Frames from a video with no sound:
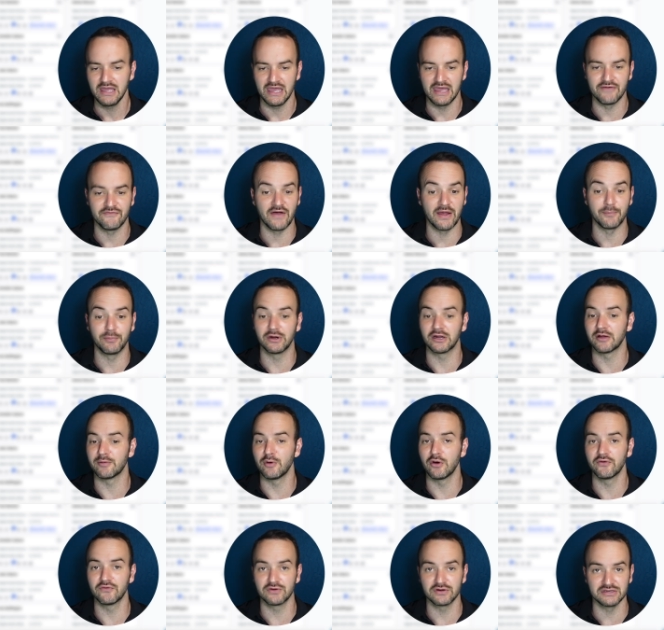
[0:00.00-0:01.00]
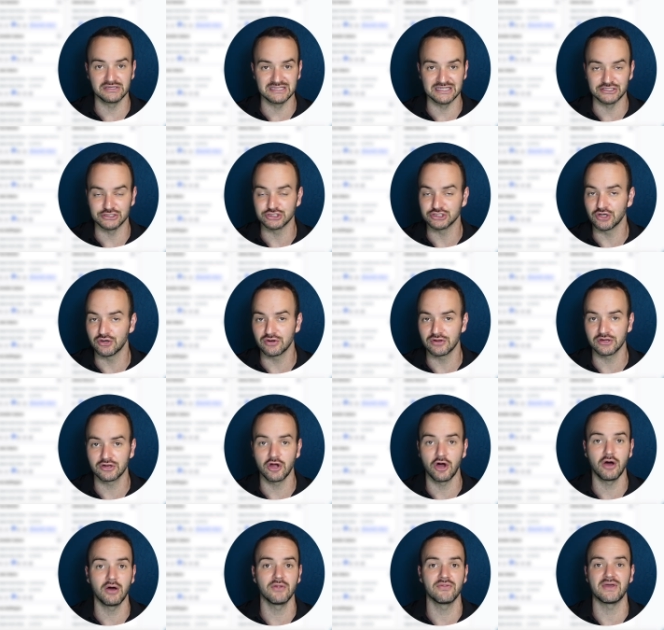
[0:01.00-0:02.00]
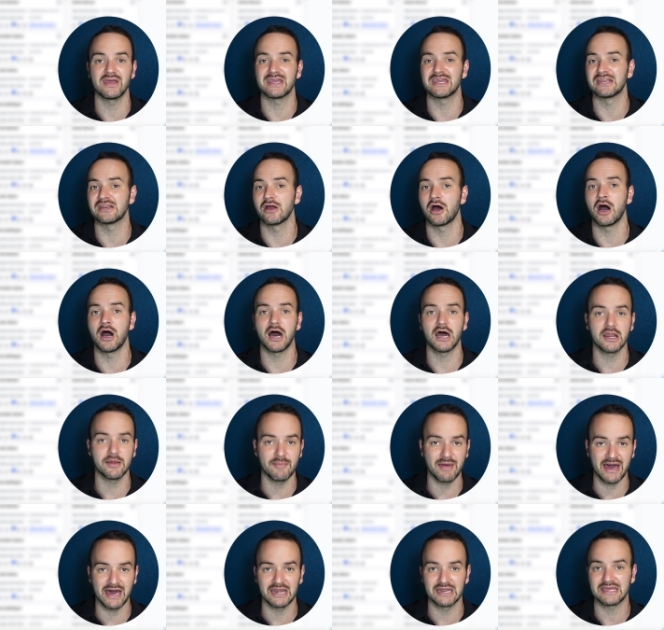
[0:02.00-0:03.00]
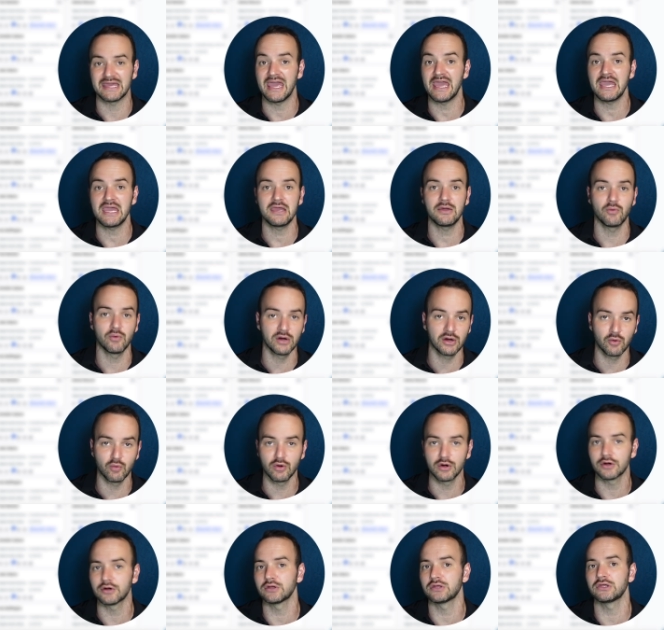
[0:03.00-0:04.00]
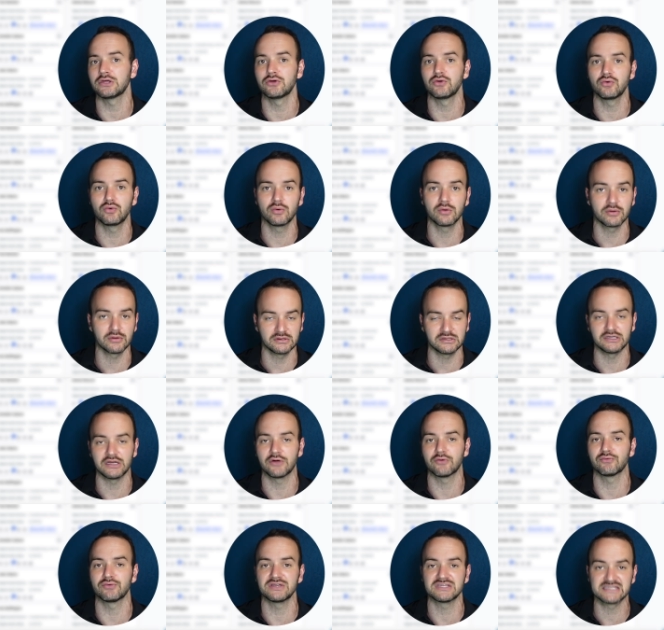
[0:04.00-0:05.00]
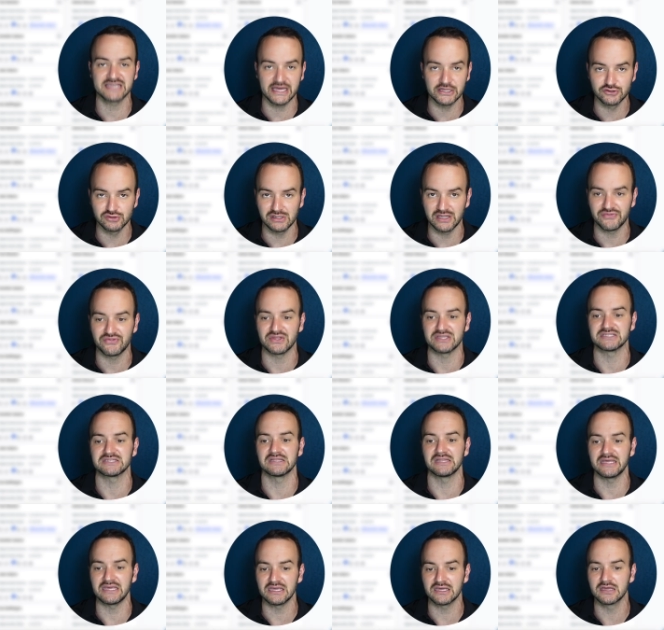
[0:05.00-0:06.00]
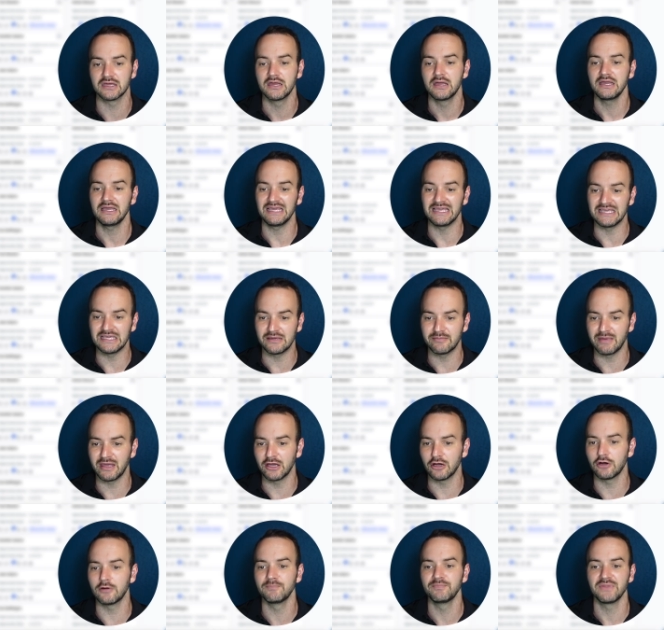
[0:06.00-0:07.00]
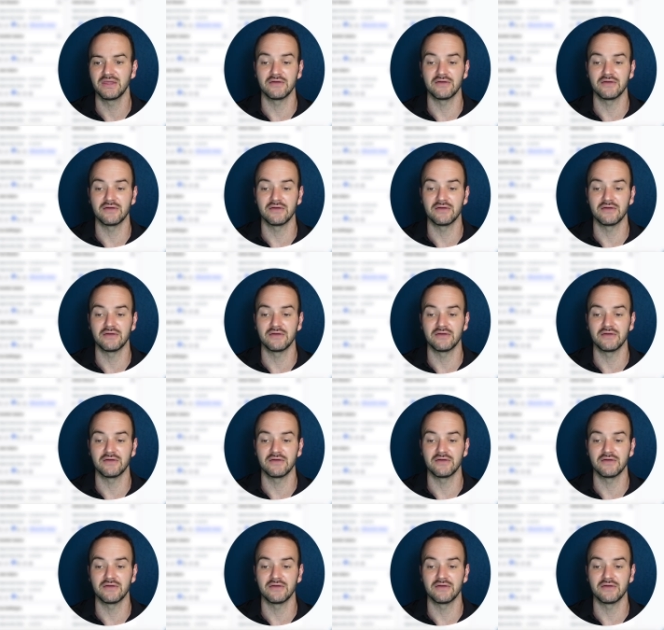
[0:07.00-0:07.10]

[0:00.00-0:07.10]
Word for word: If I bring them over to didn't show to the call, they get an automatic, hey, where were you? You know, reschedule at this link email.